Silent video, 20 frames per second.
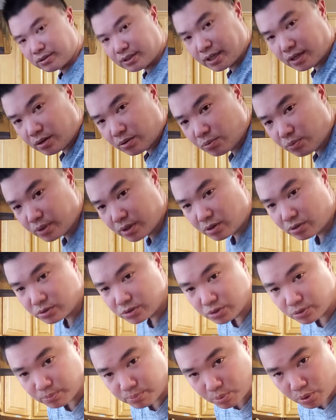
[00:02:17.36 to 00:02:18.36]
now we're going
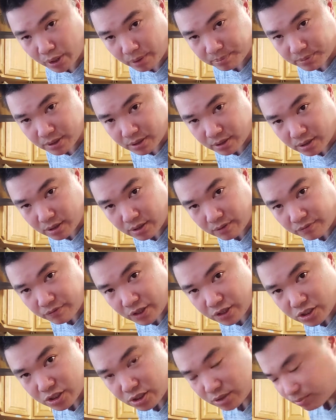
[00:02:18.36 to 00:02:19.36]
to prep the
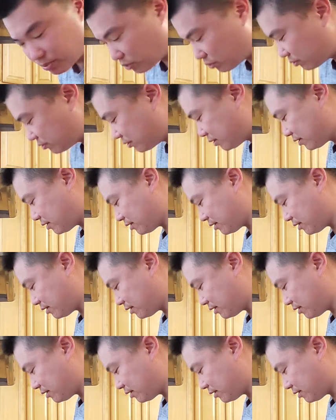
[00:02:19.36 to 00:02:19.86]
vegetable.